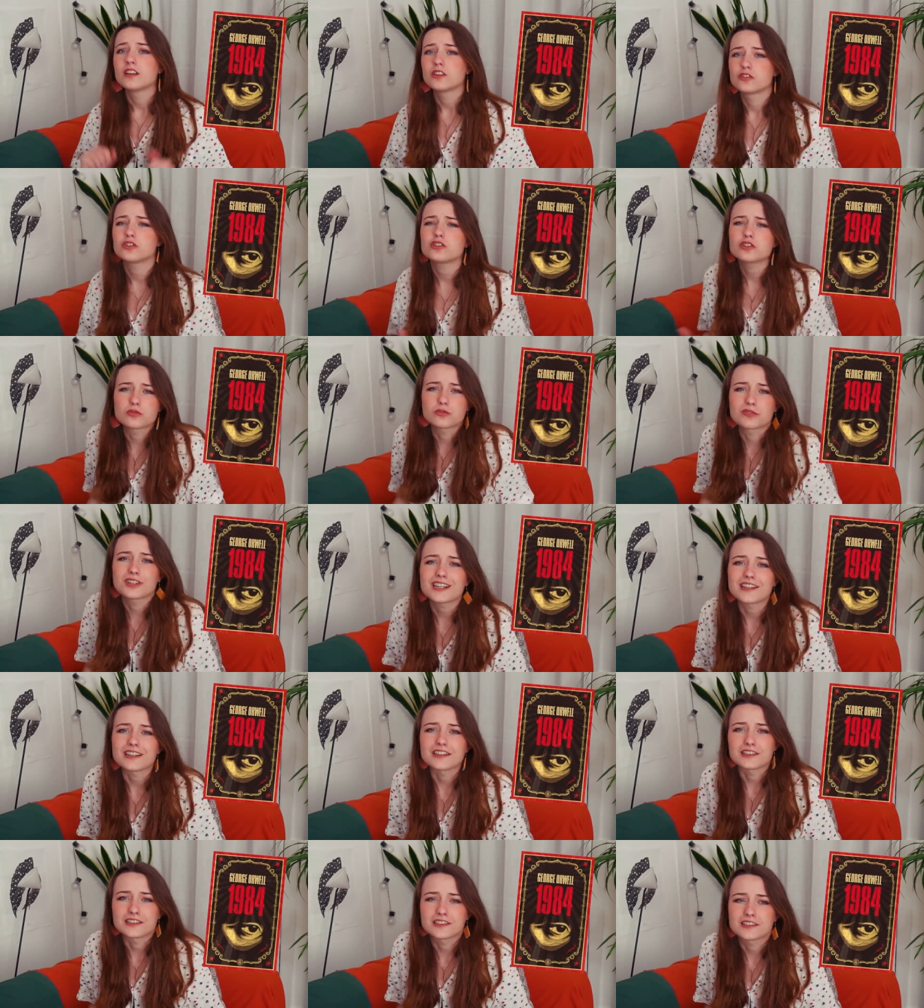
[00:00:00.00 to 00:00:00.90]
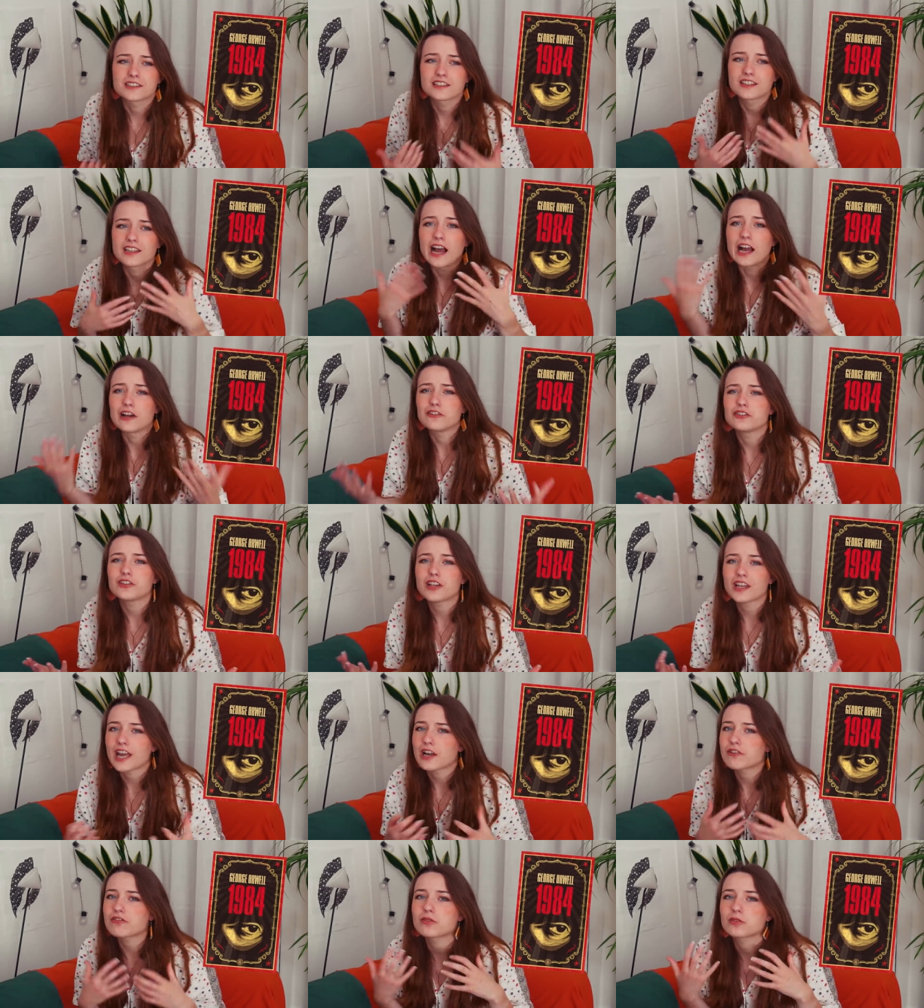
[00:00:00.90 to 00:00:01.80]
Just read this. I feel
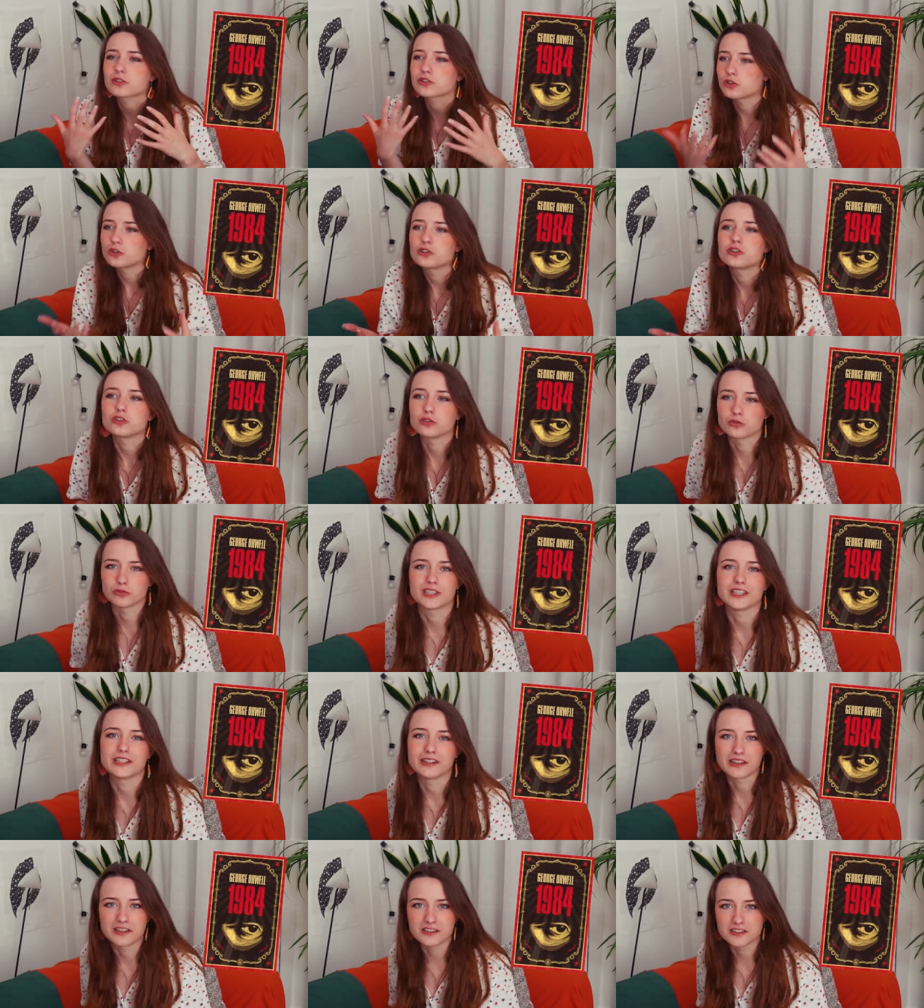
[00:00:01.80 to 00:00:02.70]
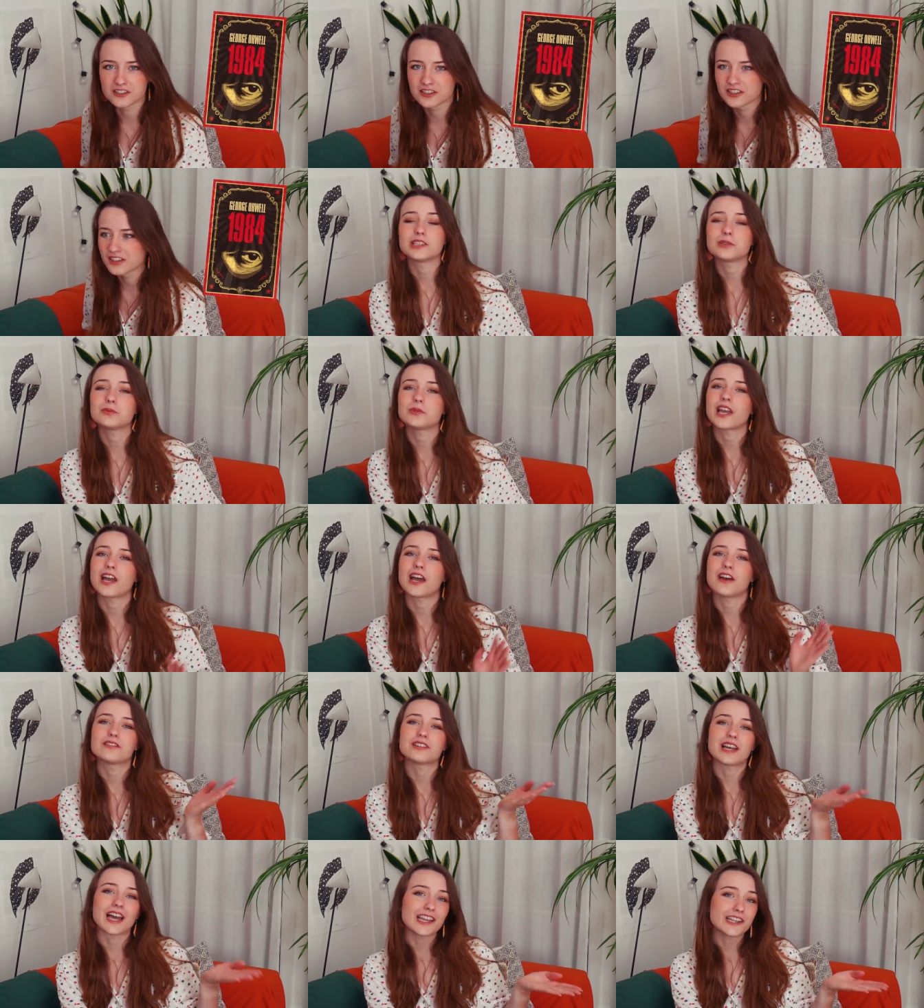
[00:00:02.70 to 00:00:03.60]
like everyone should just read this. Then we
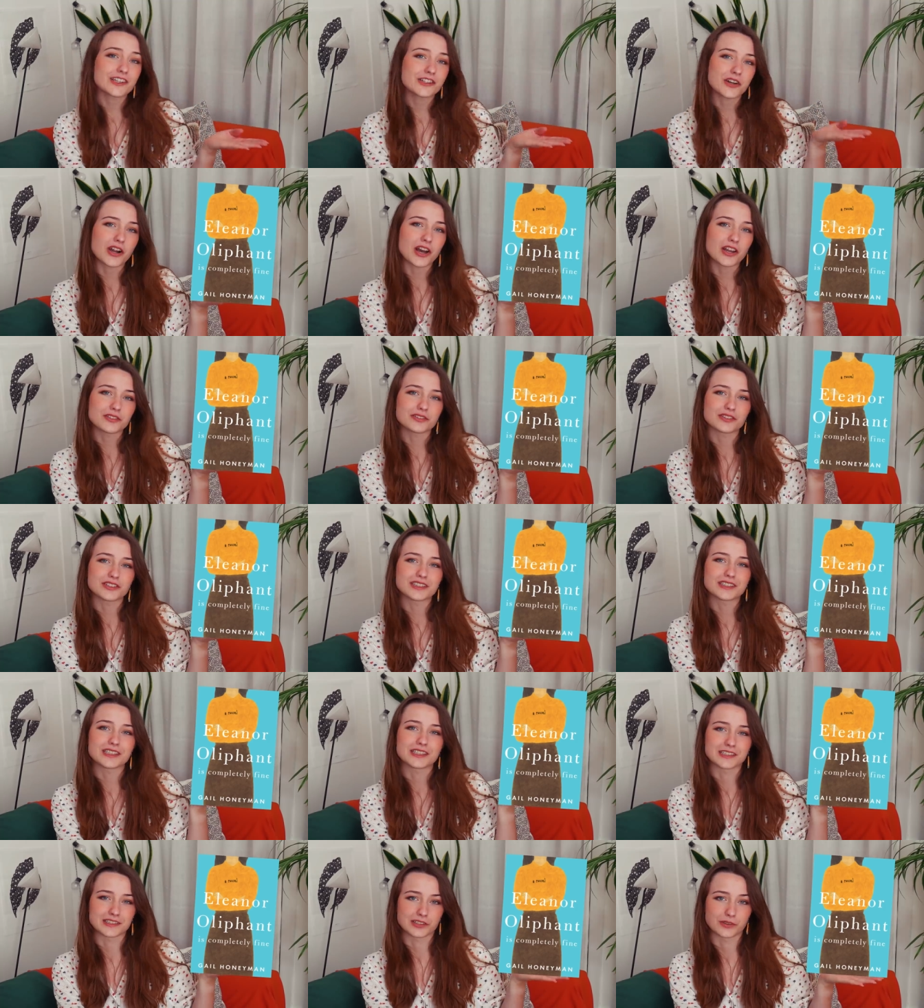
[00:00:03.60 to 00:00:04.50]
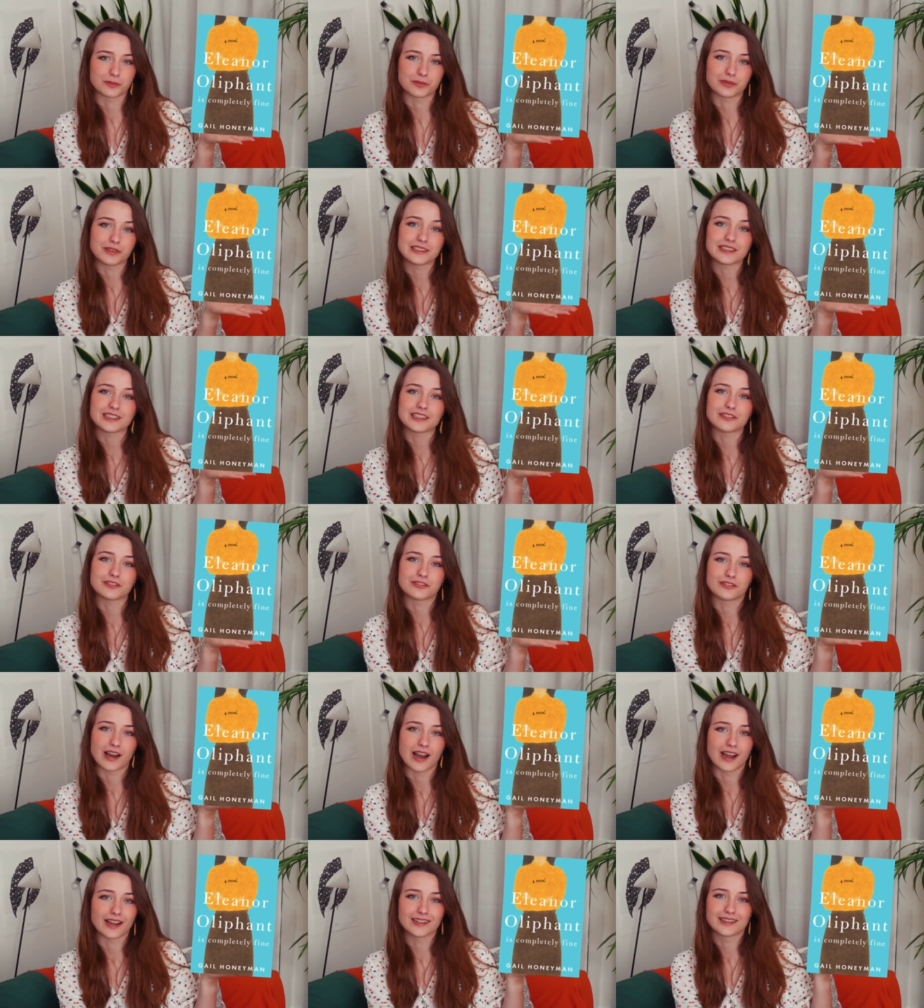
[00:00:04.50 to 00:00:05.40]
have Eleanor Oliphant is completely
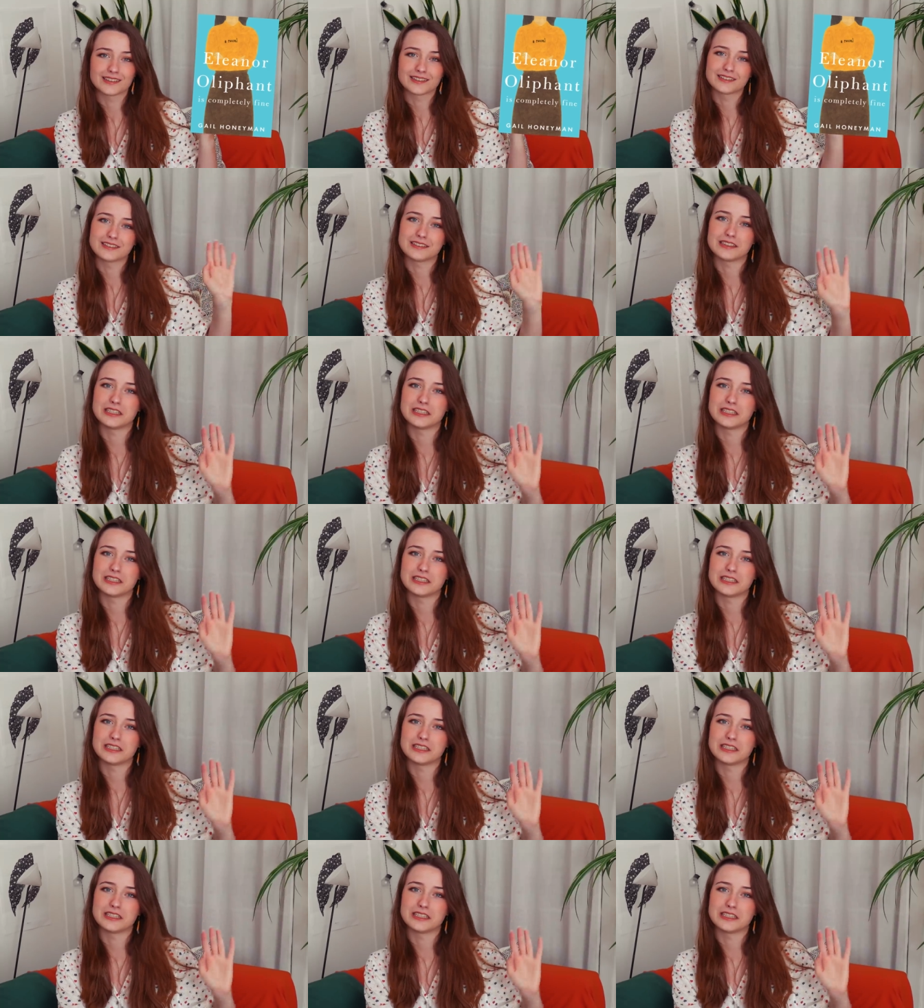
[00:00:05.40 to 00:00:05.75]
fine.